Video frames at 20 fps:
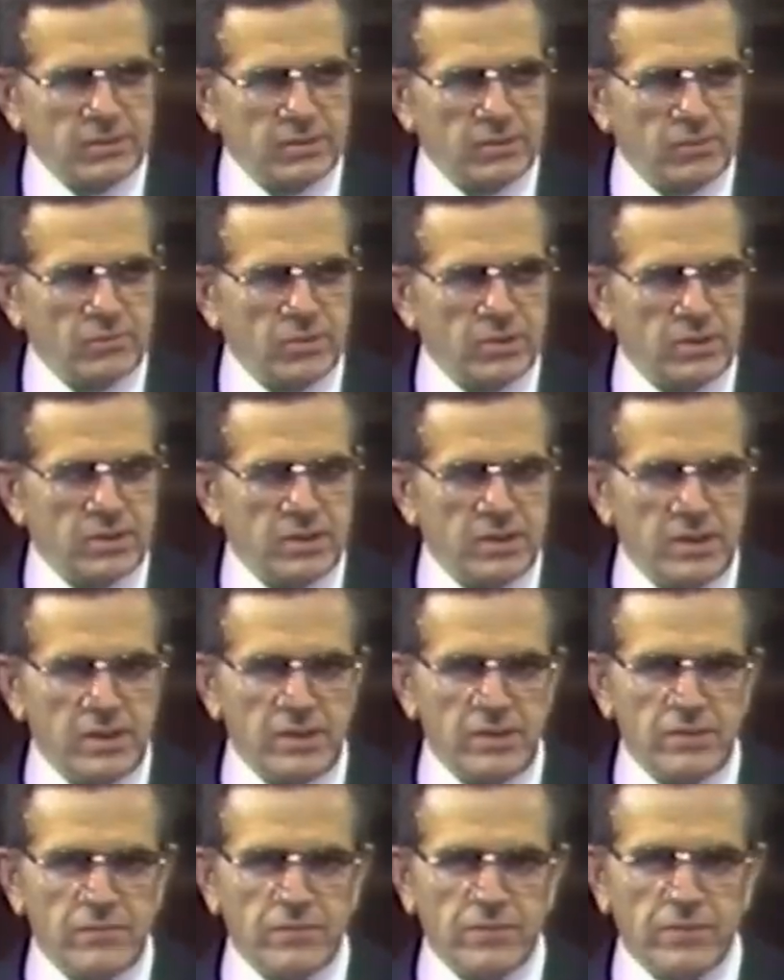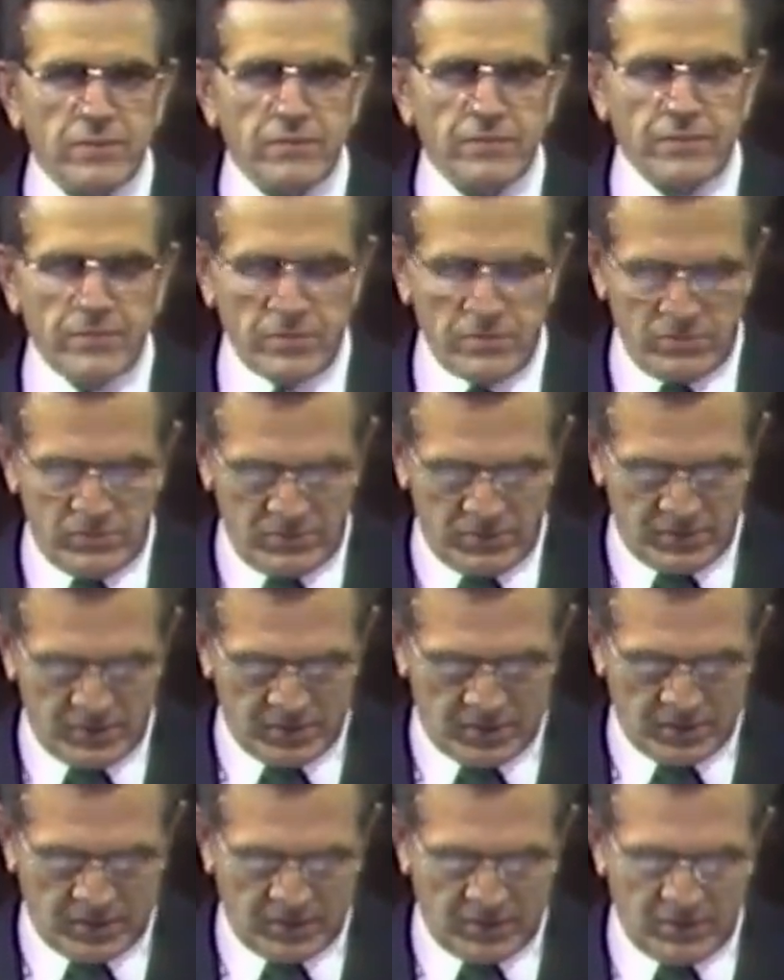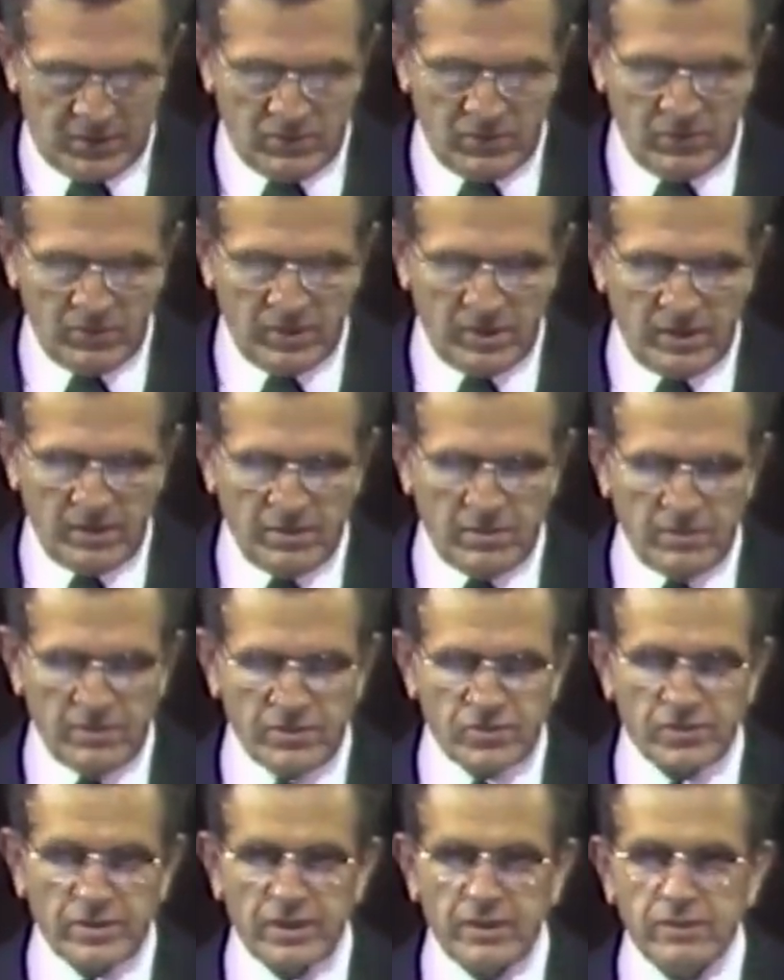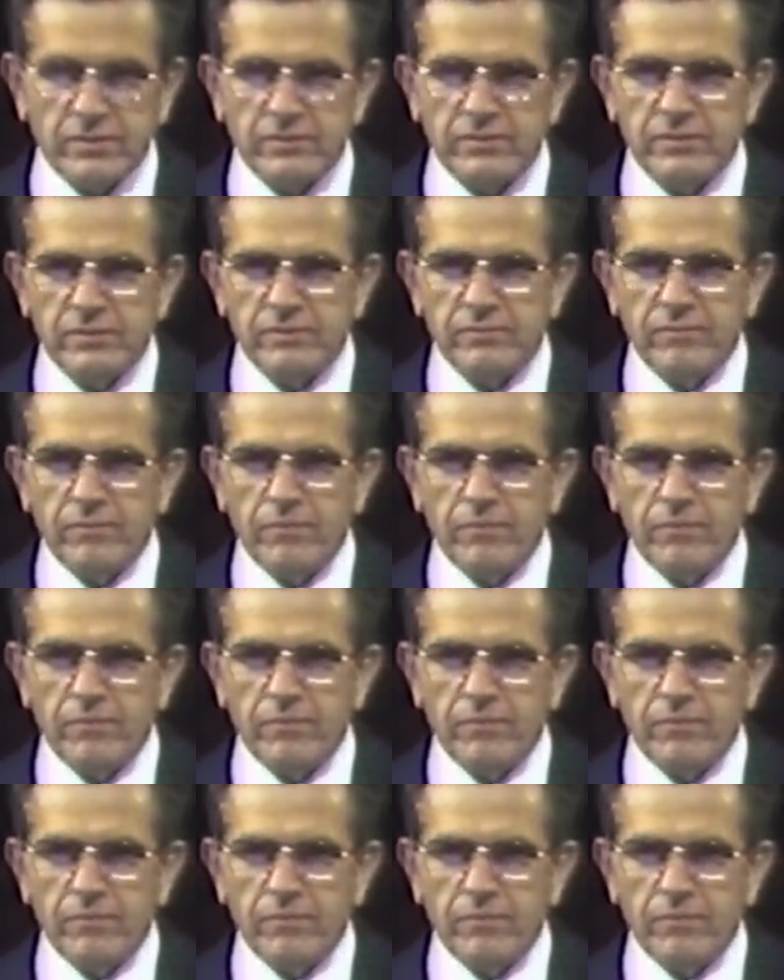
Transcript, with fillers: than with the need for food or clothing or shelter.